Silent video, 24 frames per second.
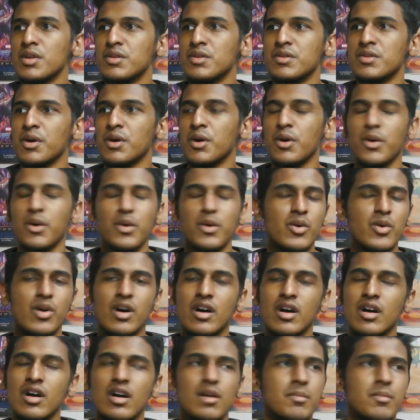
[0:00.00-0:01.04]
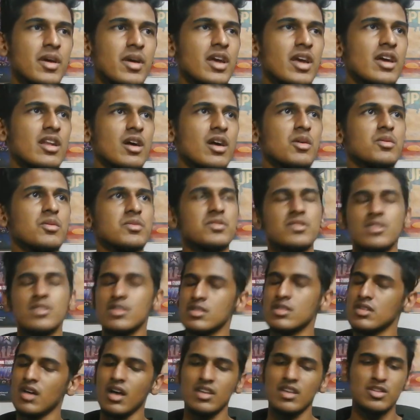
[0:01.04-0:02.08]
So, oh man, I
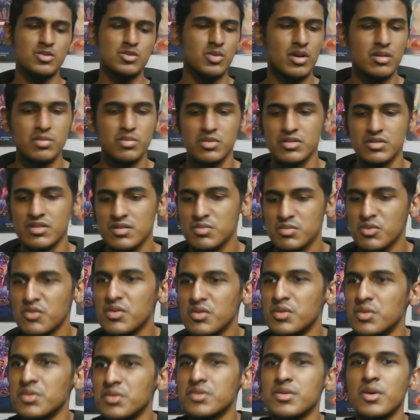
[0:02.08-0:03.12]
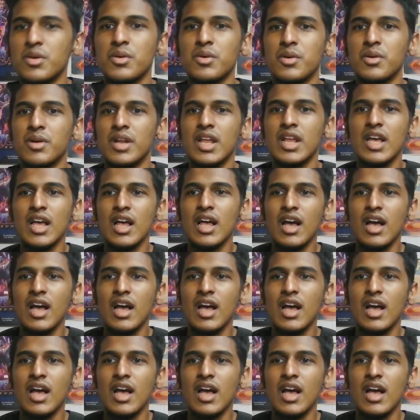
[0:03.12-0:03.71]
swear, but this movie was so good.